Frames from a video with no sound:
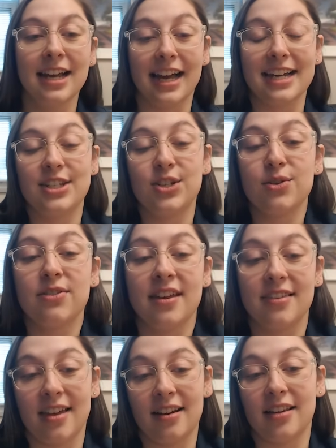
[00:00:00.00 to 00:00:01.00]
I do
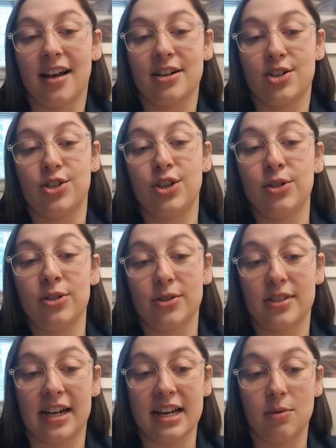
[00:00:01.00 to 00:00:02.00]
think that a longitudinal
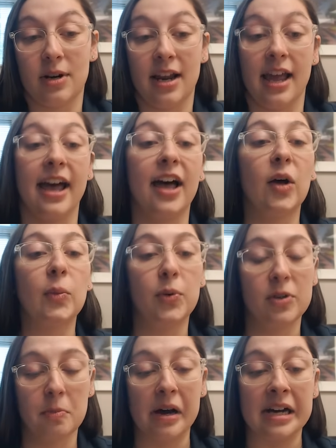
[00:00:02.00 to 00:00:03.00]
study would help
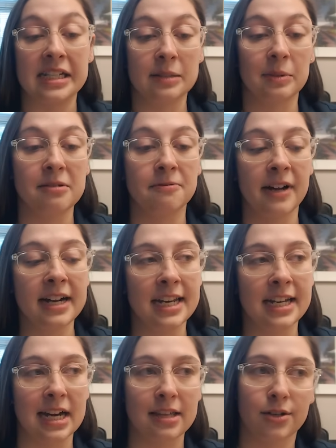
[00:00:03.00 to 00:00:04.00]
with possibly
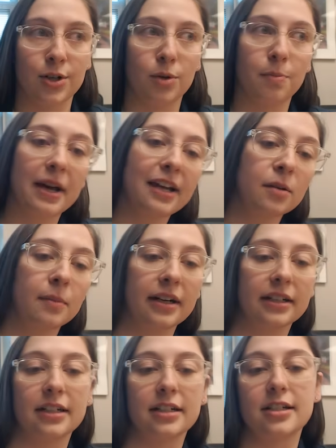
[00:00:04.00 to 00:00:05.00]
finding either new
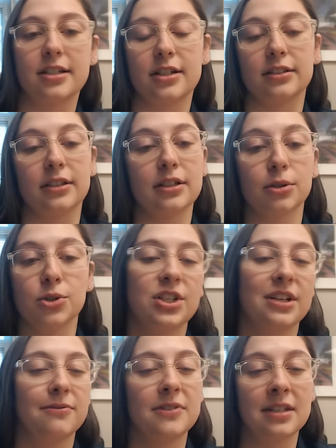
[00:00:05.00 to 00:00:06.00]
biomarkers or little
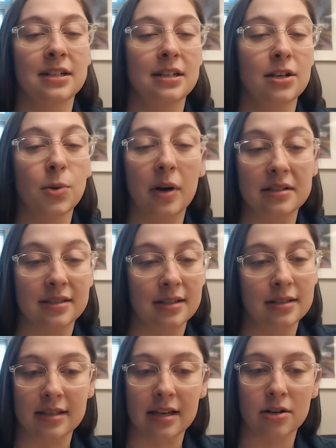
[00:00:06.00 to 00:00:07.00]
shifts and
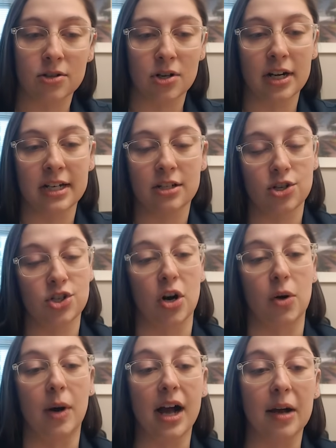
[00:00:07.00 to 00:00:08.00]
nuances that are starting to
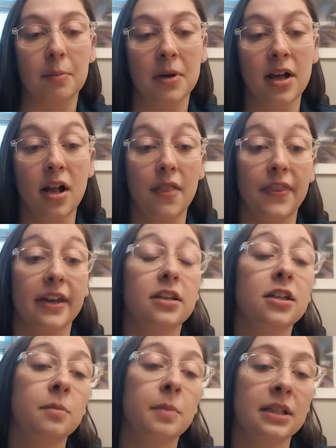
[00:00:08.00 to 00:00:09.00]
show up that
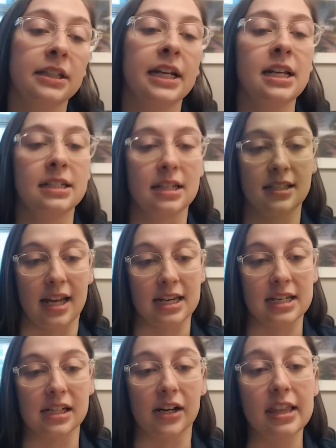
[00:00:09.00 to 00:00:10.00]
could be leading to
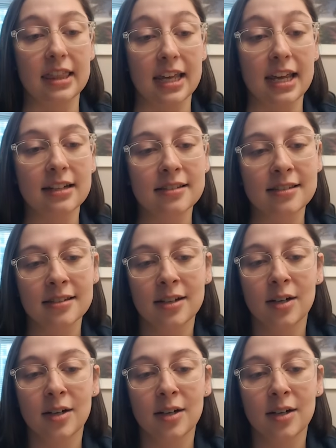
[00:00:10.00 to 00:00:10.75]
secondary things.